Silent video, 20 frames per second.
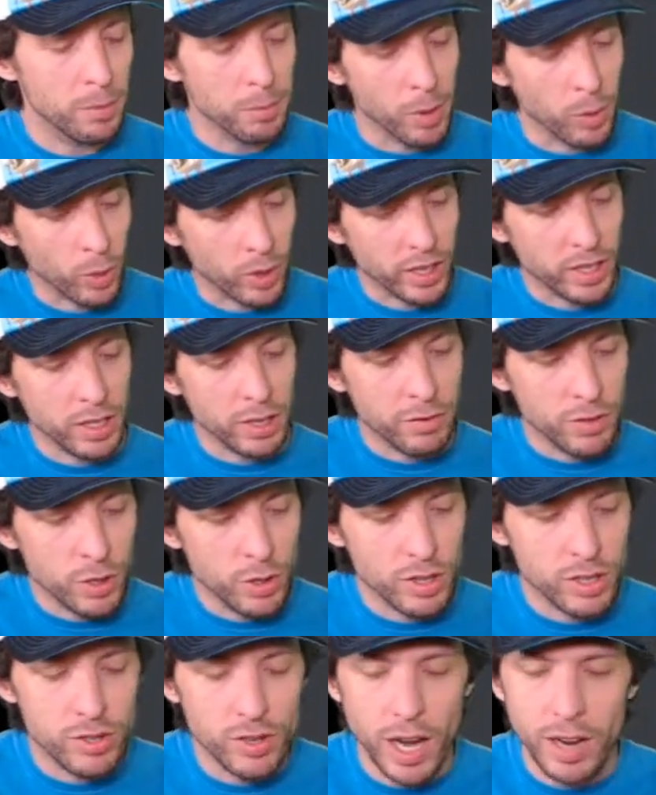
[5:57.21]
But we're getting a view
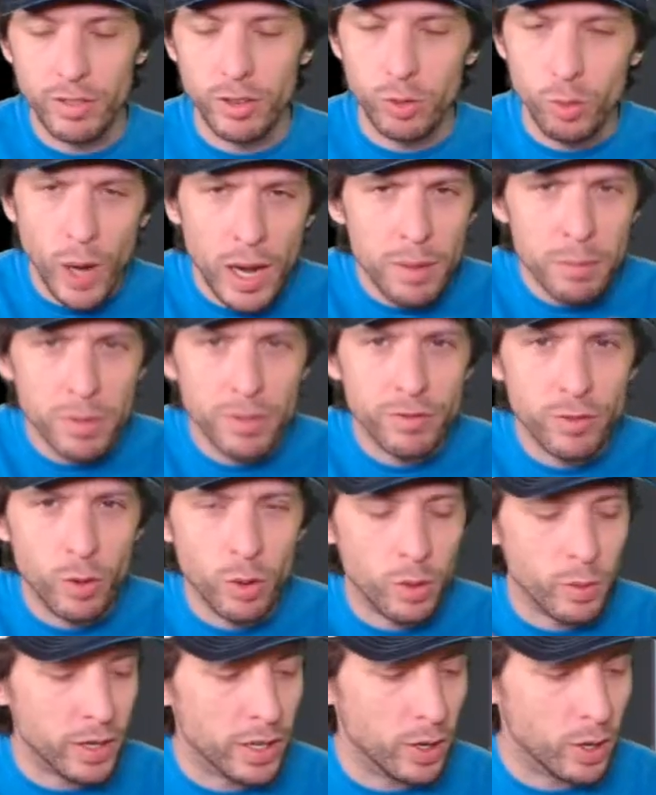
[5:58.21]
of the driver right
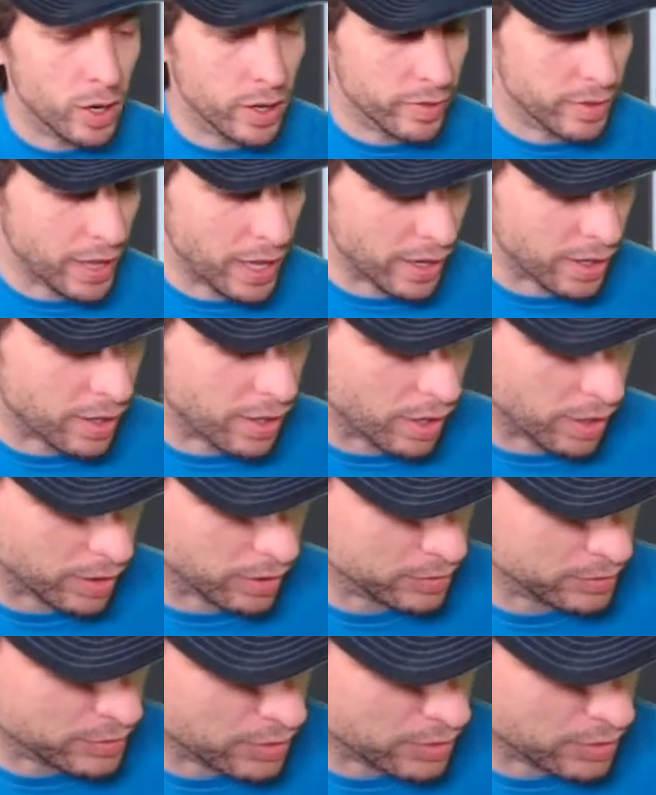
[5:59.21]
before we go over that car,